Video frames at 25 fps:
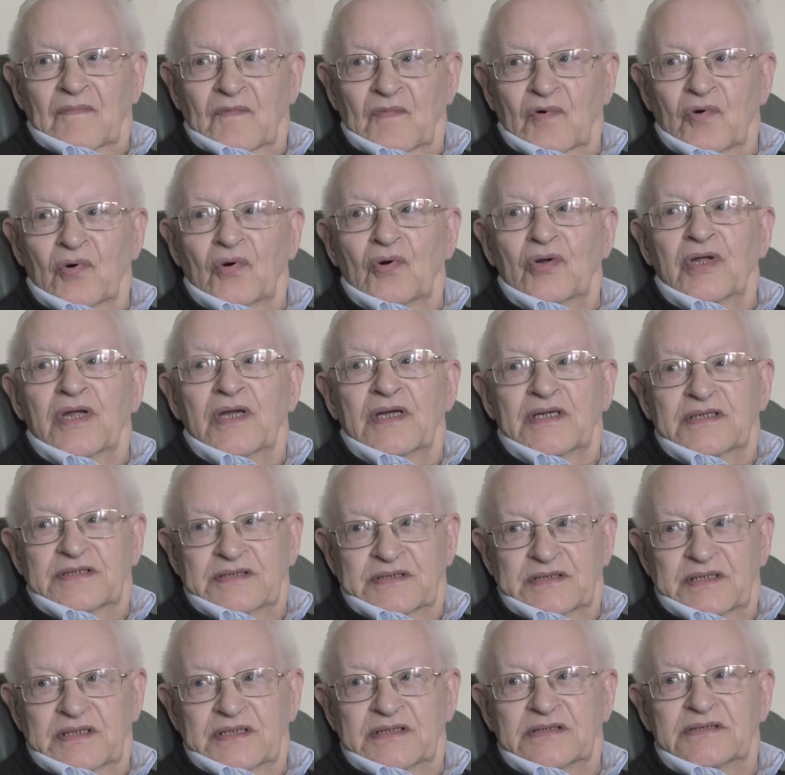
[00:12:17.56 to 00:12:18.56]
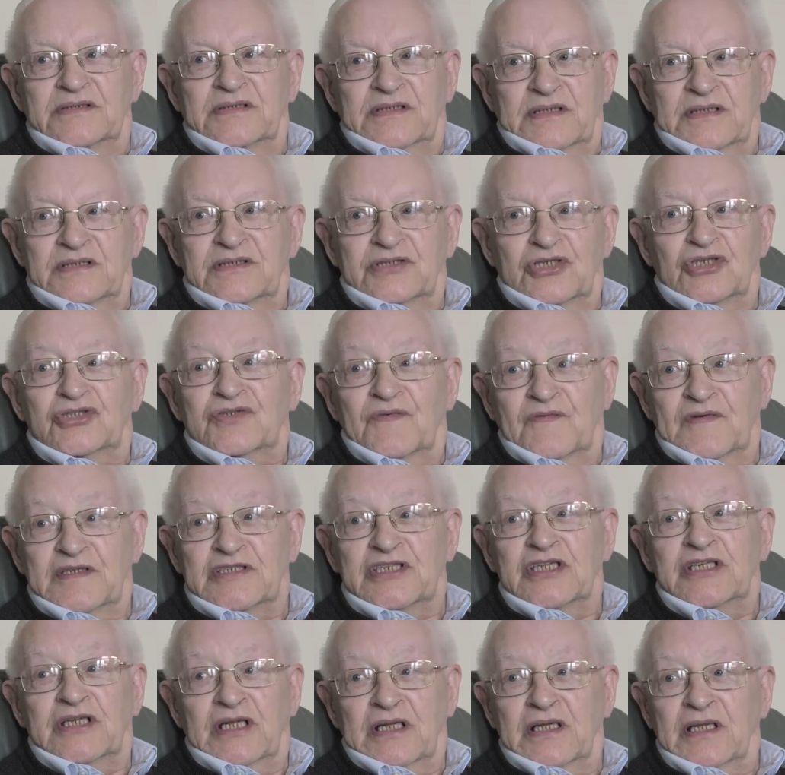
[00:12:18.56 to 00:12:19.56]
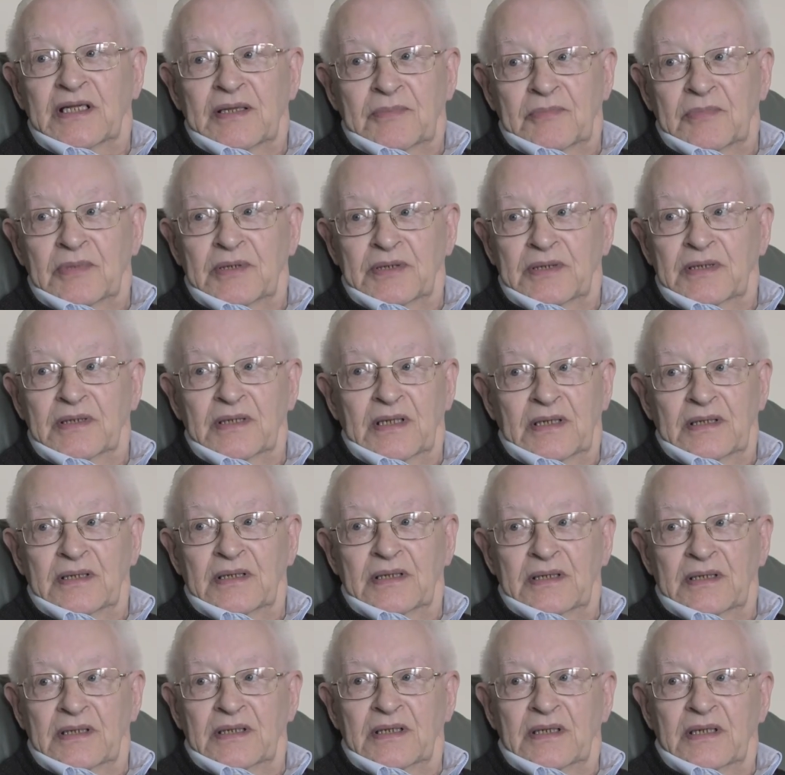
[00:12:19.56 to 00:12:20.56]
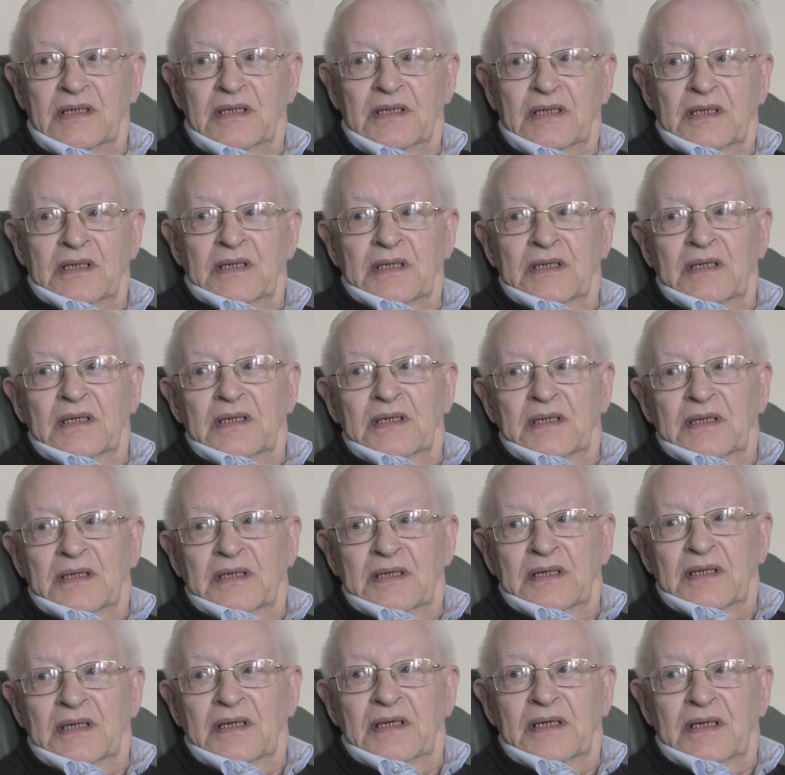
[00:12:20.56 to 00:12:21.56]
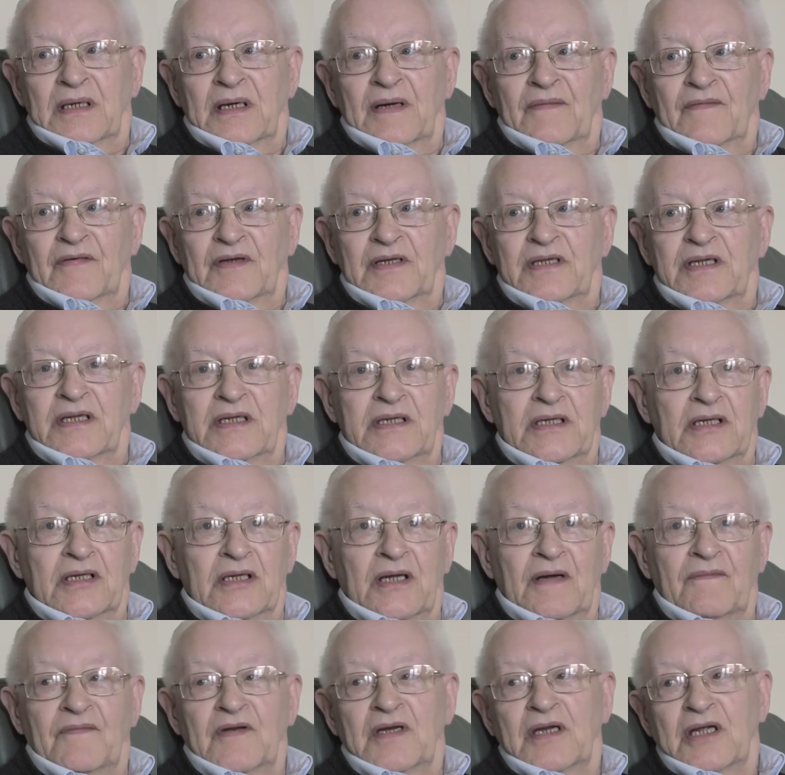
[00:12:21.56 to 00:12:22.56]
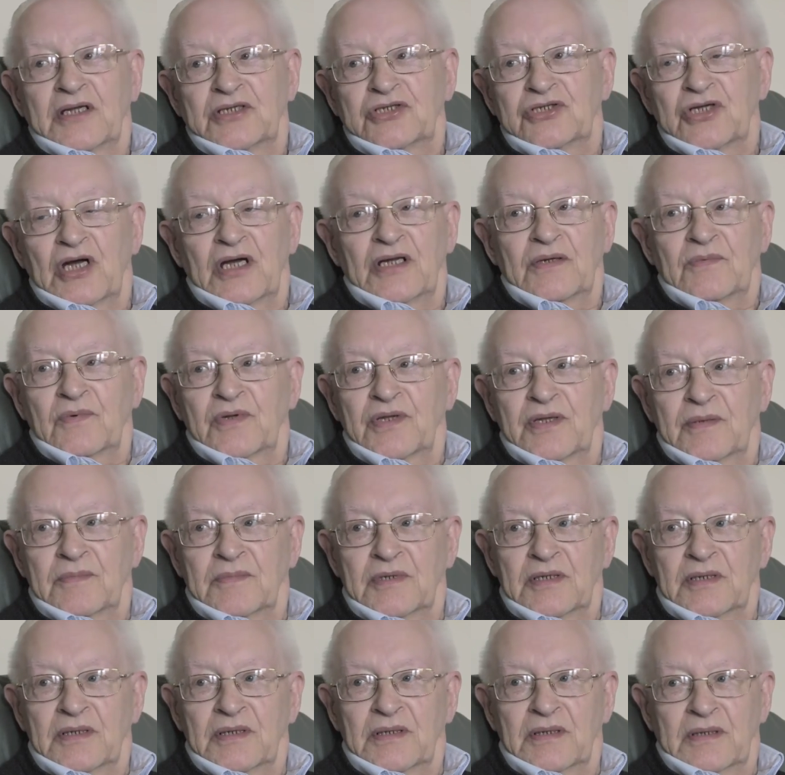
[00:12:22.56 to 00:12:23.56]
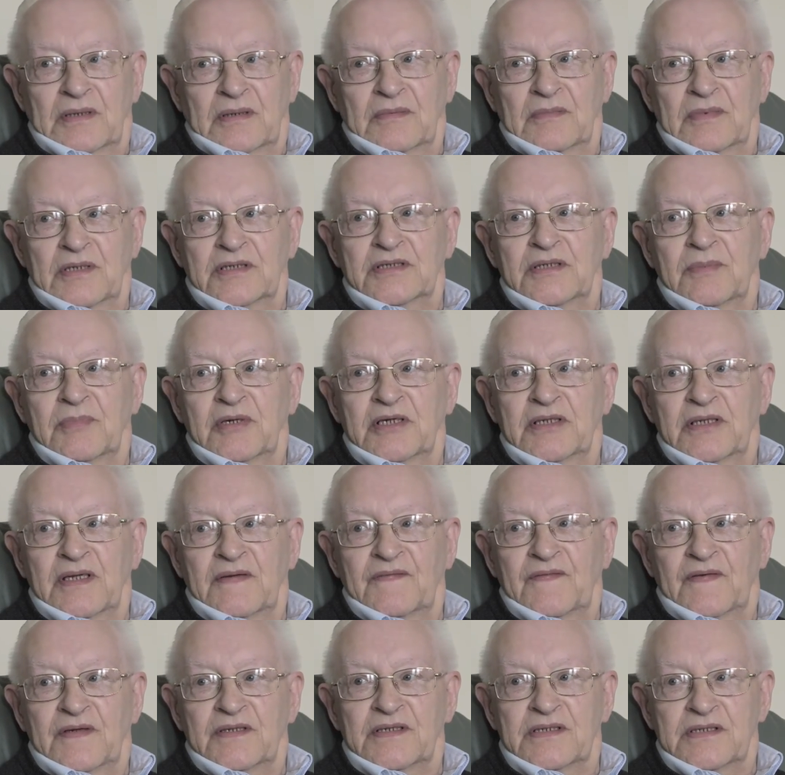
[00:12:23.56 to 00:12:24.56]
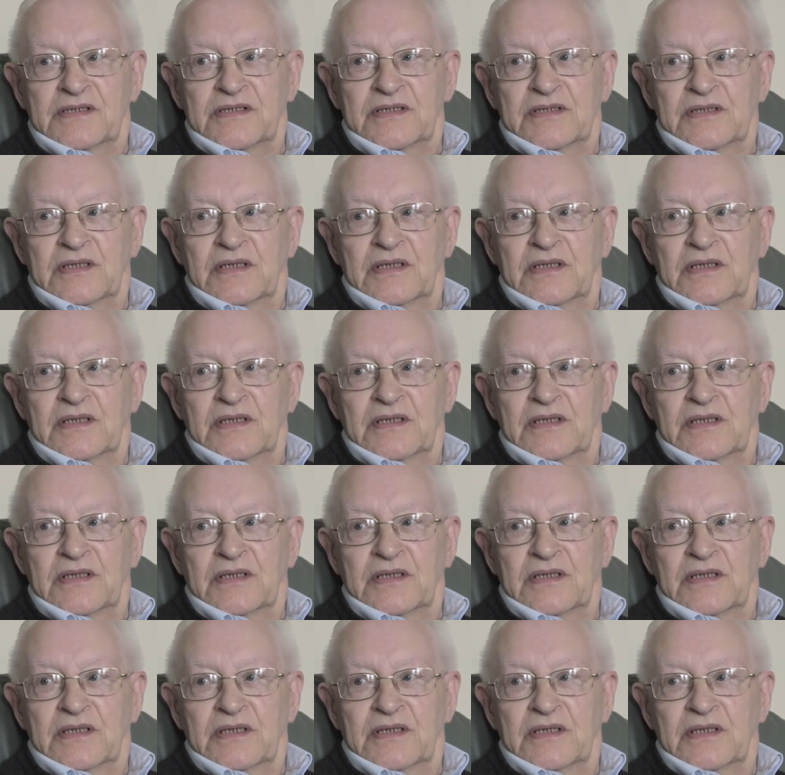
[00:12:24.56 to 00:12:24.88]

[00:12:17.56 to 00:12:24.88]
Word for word: Oh yes, yes, yes. Just visiting them and, and uh, having tea and having a chat with them makes a big difference.